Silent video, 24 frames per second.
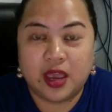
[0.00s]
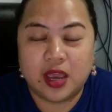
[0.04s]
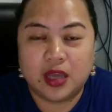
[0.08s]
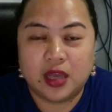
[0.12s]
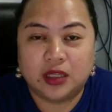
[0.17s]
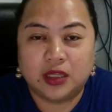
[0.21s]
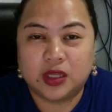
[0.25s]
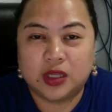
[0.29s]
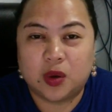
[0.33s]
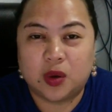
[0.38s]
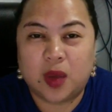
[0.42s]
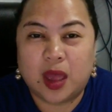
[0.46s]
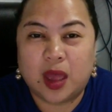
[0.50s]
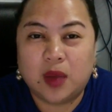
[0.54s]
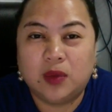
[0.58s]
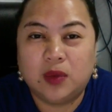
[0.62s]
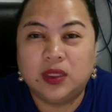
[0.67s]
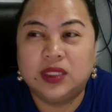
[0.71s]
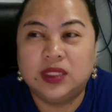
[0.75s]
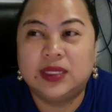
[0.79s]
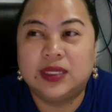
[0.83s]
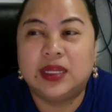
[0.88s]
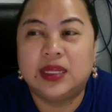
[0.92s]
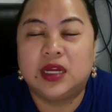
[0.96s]
So I
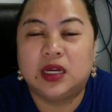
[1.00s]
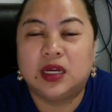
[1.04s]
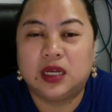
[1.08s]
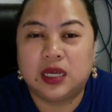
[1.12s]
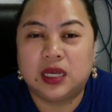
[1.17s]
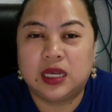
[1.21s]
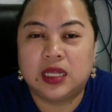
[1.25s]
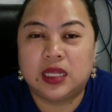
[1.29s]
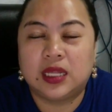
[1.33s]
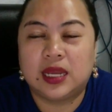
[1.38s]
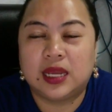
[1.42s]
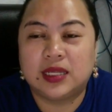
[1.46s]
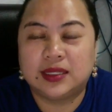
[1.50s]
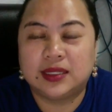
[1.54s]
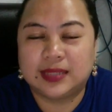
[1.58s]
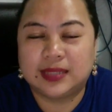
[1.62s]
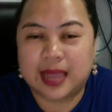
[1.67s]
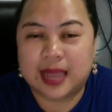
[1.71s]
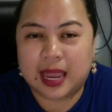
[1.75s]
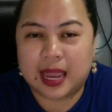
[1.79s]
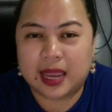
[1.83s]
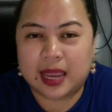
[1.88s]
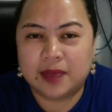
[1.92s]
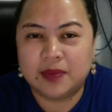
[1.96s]
was lucky that
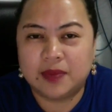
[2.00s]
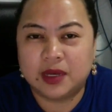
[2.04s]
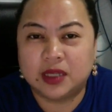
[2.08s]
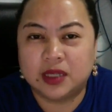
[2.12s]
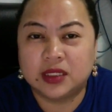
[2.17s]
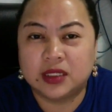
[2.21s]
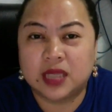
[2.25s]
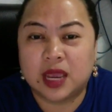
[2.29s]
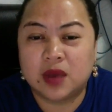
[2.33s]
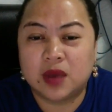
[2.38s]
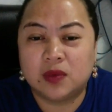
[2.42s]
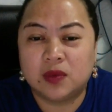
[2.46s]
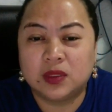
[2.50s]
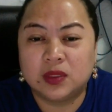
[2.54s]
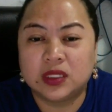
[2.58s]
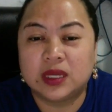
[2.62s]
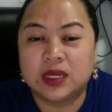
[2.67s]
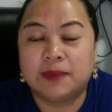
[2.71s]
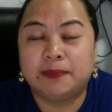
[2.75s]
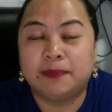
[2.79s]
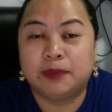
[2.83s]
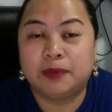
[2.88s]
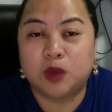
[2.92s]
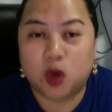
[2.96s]
time because I was
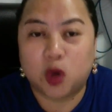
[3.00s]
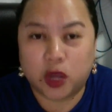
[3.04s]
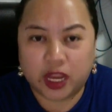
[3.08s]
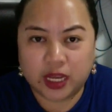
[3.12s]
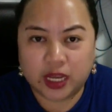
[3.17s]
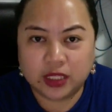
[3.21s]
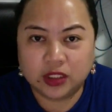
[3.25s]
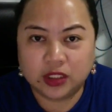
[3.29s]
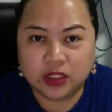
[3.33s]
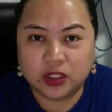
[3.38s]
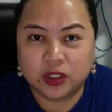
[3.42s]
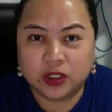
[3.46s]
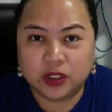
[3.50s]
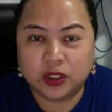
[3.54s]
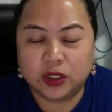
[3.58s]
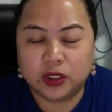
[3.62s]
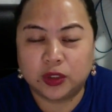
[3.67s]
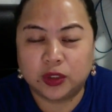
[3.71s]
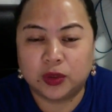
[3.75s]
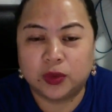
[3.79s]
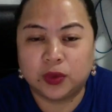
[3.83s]
employed to